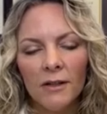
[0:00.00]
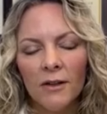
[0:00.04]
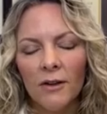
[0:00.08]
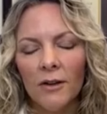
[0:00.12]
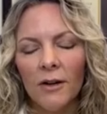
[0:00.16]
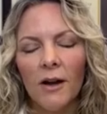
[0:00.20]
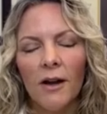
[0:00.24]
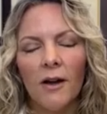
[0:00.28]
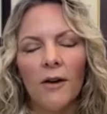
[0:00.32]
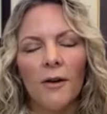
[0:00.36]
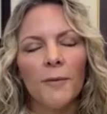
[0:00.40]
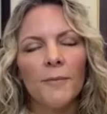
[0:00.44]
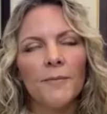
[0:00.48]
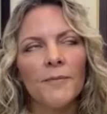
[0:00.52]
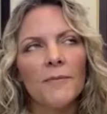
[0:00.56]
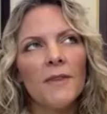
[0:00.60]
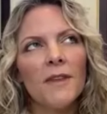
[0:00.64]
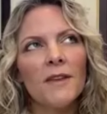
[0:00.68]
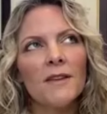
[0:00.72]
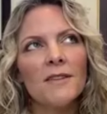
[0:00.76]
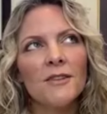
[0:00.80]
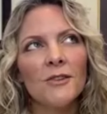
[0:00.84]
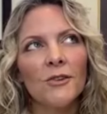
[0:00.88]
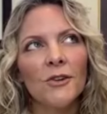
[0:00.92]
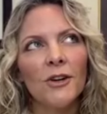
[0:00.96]

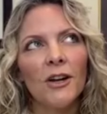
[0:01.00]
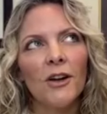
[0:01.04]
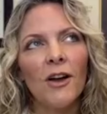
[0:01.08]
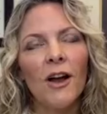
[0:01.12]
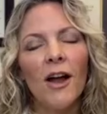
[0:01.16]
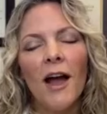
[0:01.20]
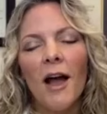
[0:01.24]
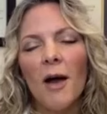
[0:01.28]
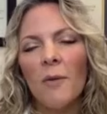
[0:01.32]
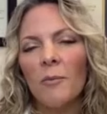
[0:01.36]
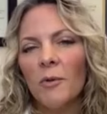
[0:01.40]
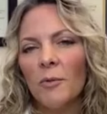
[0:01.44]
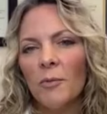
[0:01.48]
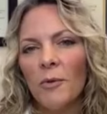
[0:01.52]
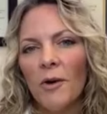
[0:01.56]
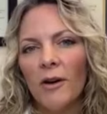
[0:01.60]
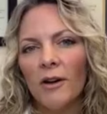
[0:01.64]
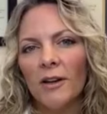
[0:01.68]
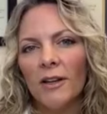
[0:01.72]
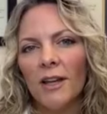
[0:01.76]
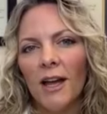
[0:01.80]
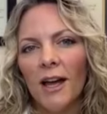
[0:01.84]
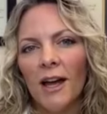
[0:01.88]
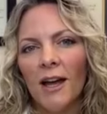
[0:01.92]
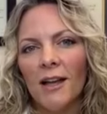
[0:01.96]

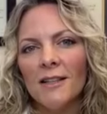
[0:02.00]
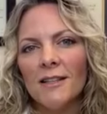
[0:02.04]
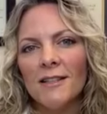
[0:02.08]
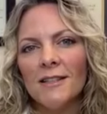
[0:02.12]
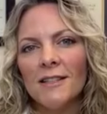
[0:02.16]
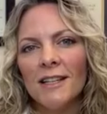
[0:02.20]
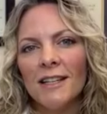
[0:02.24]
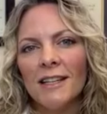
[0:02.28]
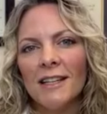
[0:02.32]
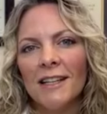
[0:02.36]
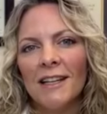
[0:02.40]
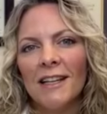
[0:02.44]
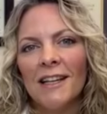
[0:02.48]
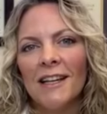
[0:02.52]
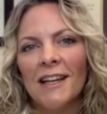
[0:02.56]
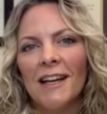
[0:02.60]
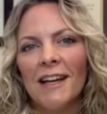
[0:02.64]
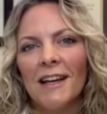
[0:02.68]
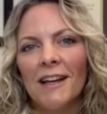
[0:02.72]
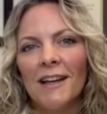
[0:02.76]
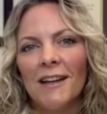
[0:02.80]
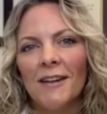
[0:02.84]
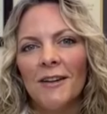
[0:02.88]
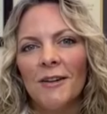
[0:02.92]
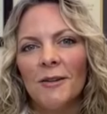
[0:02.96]
Podcasts.
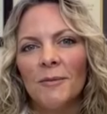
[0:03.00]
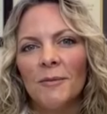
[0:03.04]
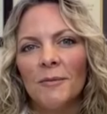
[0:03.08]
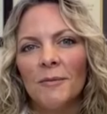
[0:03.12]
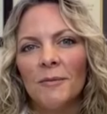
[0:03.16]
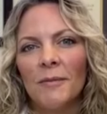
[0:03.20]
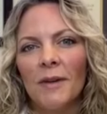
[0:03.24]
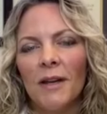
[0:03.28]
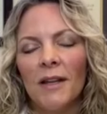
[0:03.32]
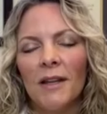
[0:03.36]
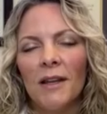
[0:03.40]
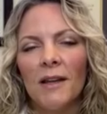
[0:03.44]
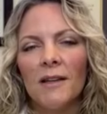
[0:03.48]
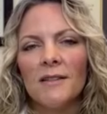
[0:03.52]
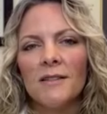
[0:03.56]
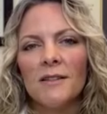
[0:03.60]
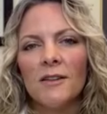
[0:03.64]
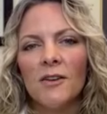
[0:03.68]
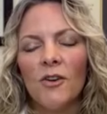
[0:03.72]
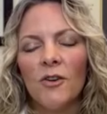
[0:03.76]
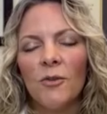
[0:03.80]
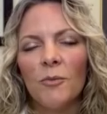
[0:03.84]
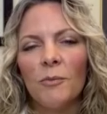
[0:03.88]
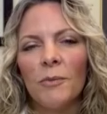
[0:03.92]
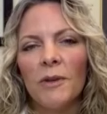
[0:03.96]
And that's
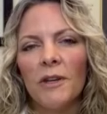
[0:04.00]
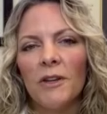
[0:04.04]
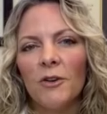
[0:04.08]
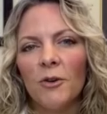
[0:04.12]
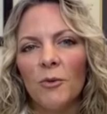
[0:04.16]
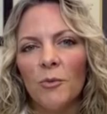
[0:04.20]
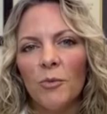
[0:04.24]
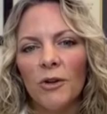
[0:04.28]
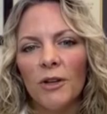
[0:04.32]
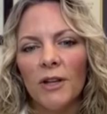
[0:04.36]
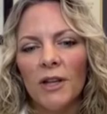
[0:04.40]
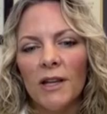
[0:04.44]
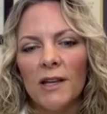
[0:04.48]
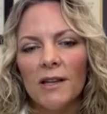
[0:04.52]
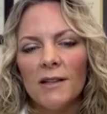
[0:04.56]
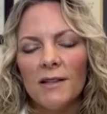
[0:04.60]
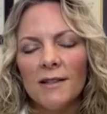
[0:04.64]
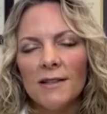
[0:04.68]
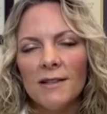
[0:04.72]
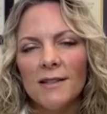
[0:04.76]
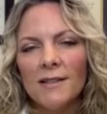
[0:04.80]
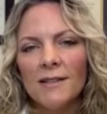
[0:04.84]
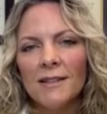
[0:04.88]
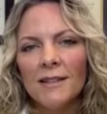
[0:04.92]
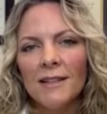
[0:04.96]
called Be Your
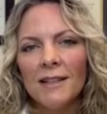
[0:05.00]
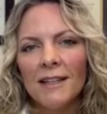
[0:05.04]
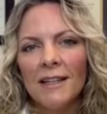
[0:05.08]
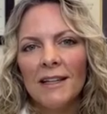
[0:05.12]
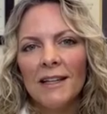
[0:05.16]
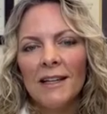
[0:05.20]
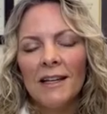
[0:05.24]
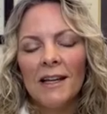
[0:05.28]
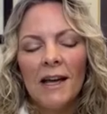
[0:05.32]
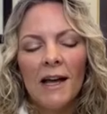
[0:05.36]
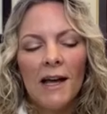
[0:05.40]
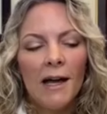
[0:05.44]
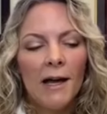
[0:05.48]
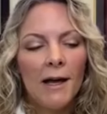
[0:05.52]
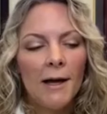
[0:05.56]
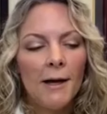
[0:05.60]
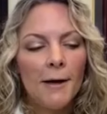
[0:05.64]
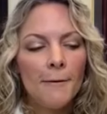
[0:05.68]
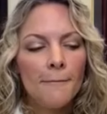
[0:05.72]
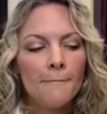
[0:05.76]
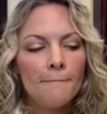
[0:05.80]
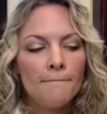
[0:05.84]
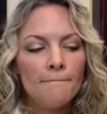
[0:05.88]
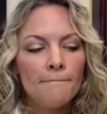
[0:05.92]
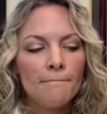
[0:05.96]
Brilliance.
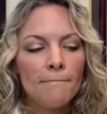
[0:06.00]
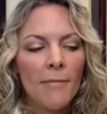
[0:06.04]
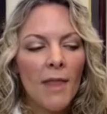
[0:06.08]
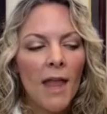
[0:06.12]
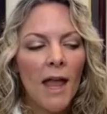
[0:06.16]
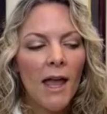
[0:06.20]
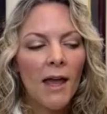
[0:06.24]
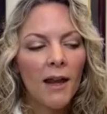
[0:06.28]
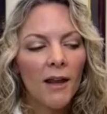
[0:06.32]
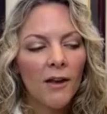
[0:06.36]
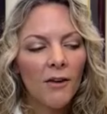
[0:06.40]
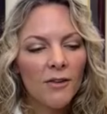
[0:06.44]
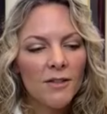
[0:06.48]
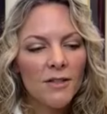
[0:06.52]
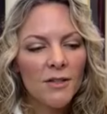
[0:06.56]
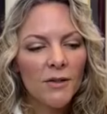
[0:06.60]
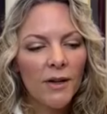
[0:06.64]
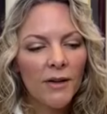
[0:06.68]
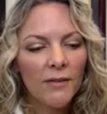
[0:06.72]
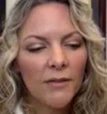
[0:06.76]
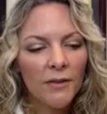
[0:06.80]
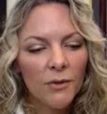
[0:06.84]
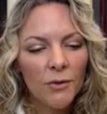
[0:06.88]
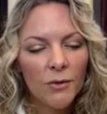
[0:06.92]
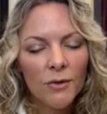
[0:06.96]
And I also
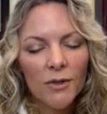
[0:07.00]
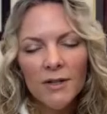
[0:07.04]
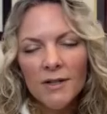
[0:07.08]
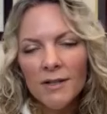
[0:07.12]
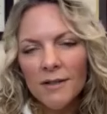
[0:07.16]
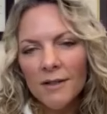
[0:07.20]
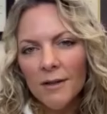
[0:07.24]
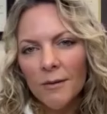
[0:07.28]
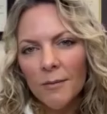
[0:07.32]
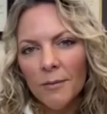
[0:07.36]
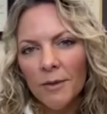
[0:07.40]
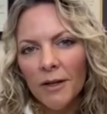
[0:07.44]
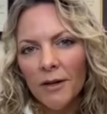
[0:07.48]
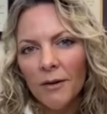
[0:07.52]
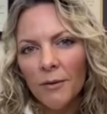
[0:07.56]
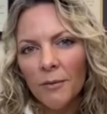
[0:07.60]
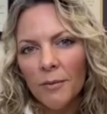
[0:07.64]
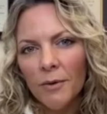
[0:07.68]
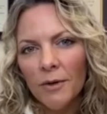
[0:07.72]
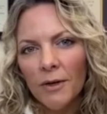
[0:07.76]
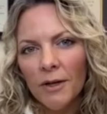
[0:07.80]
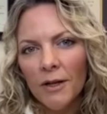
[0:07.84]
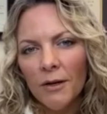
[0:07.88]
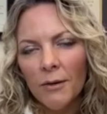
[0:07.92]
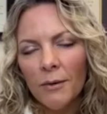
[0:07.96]
have a course coming out
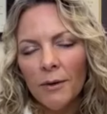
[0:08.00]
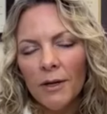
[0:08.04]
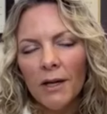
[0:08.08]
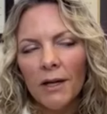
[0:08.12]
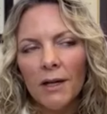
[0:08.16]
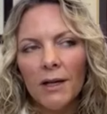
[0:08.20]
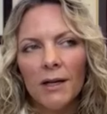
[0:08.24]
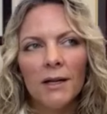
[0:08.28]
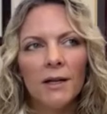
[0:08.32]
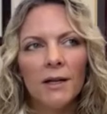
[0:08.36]
pretty quick